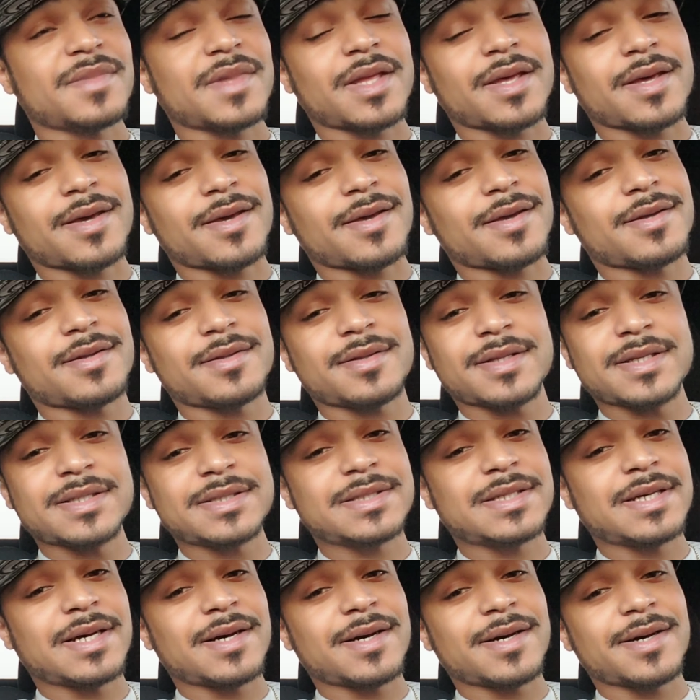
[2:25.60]
Like this
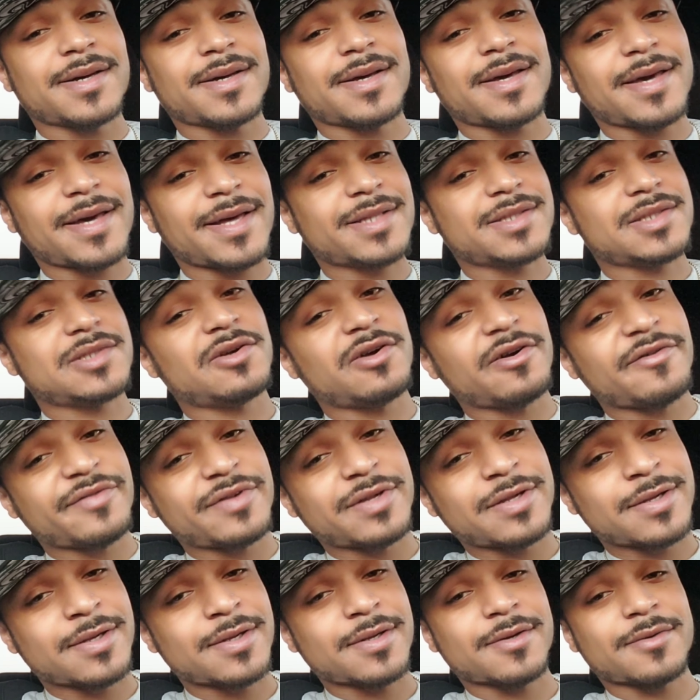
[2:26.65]
guy, hats off
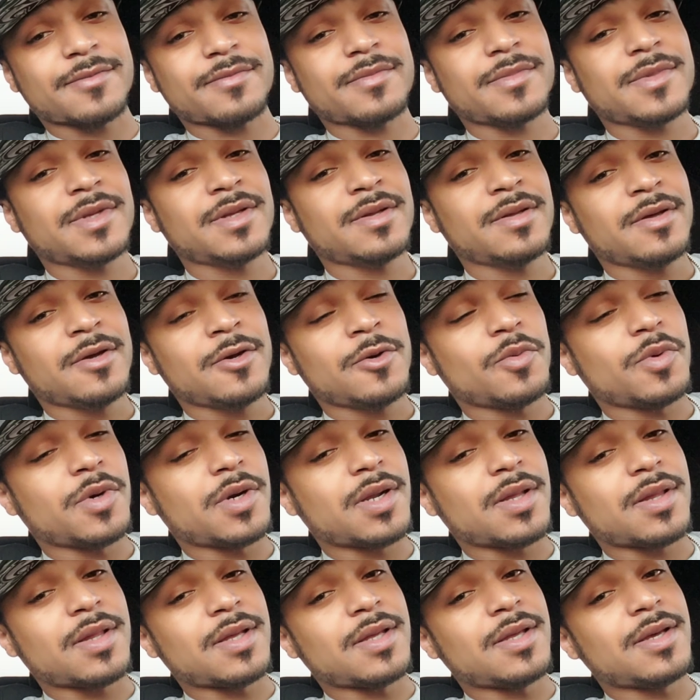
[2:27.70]
to him one
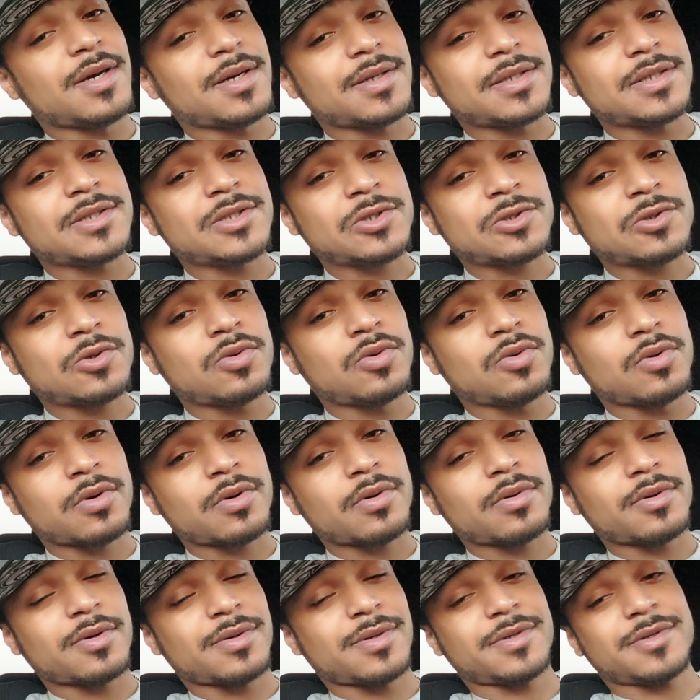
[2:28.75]
of the youngest
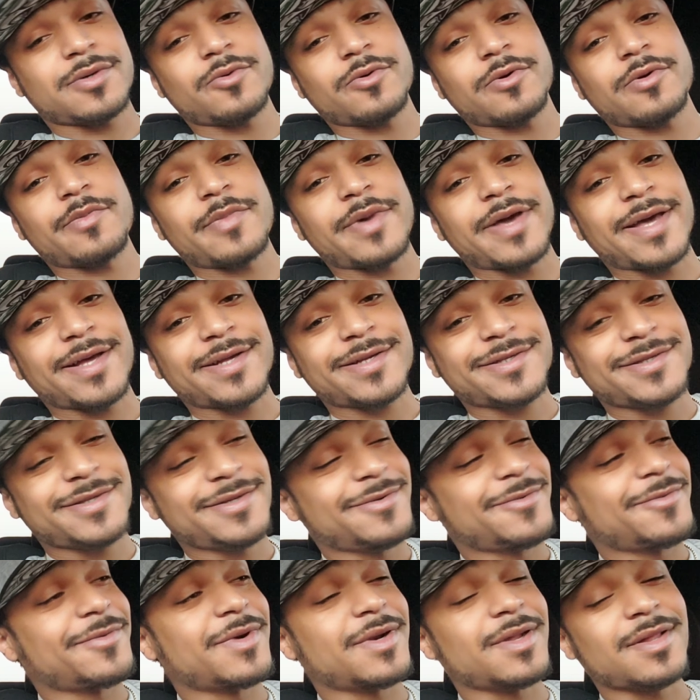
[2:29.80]
quarter uh, quarterbacks,
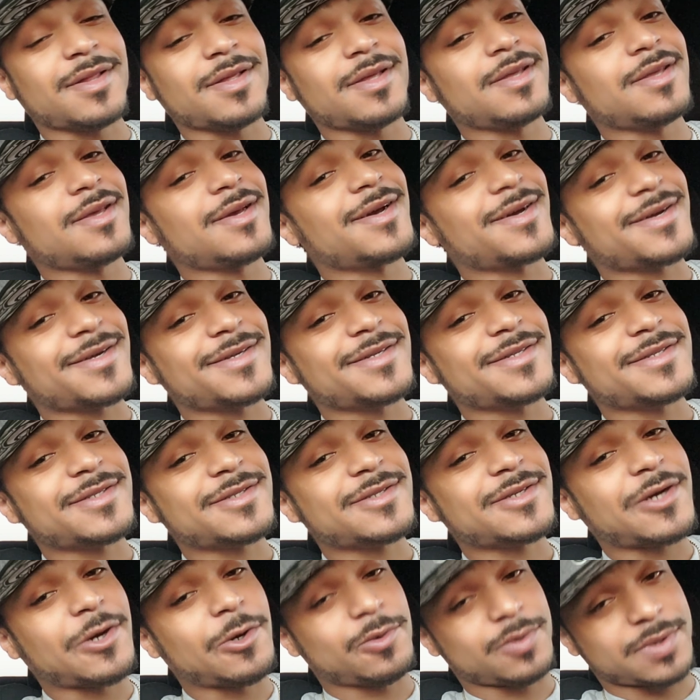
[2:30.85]
one of the
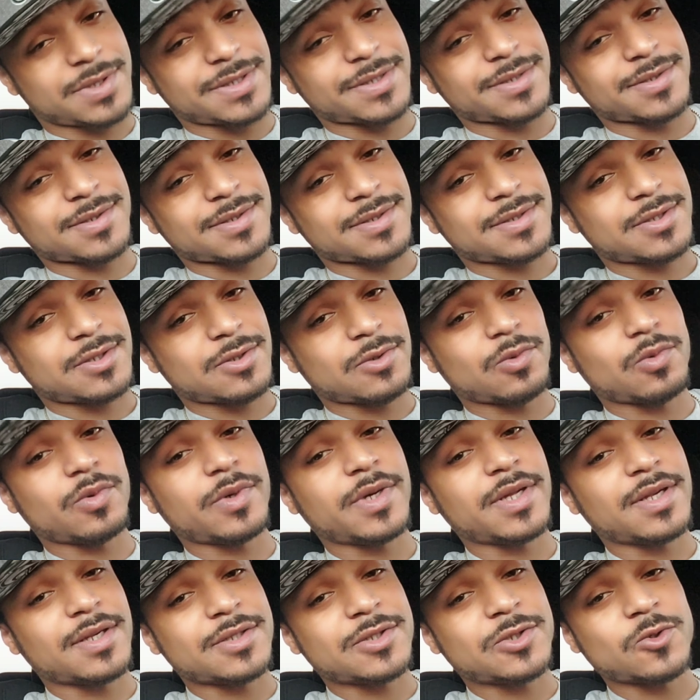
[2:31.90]
youngest coaches to
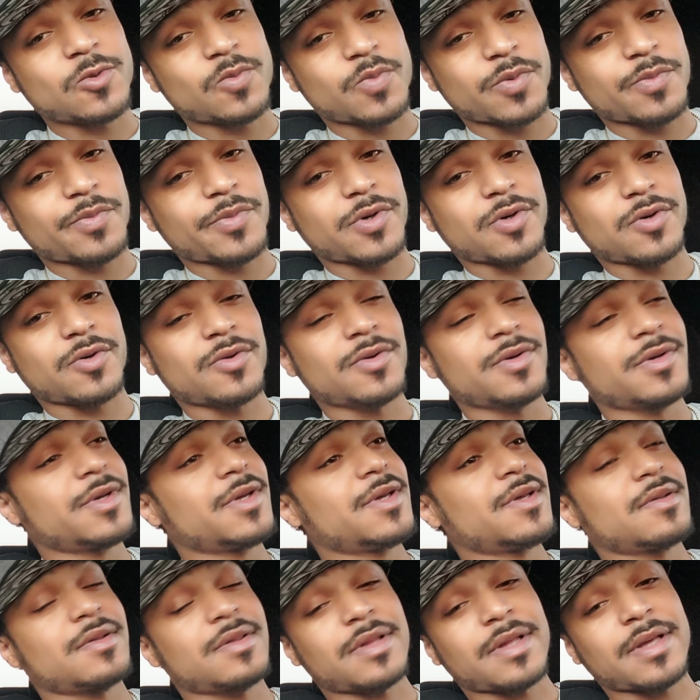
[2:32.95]
win a Super Bowl.
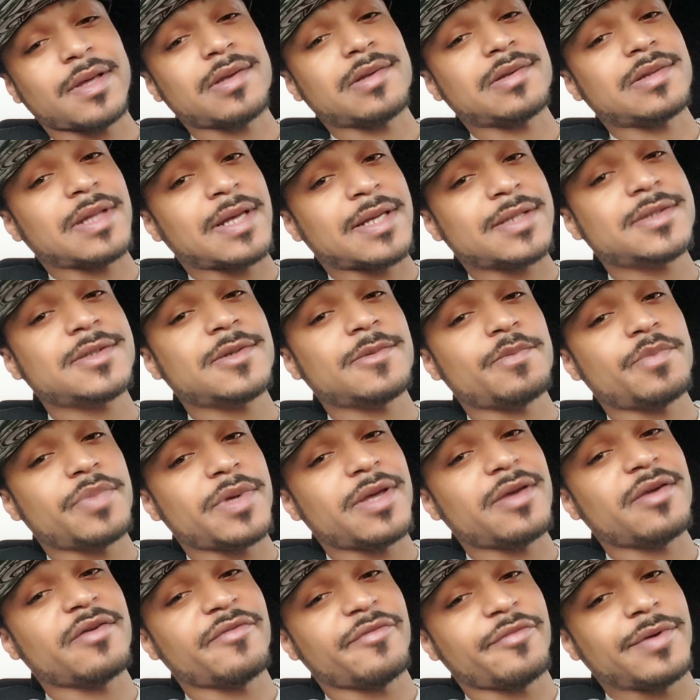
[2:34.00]
Like that's a
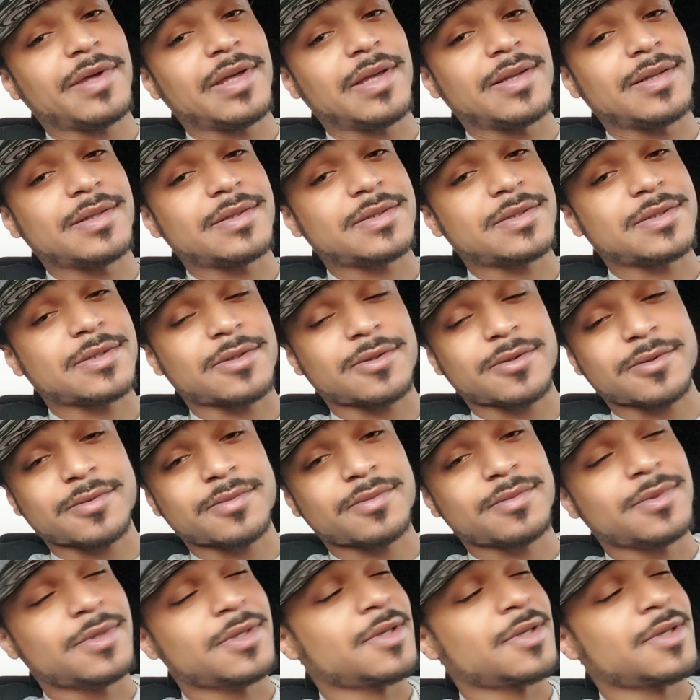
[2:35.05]
big feat. So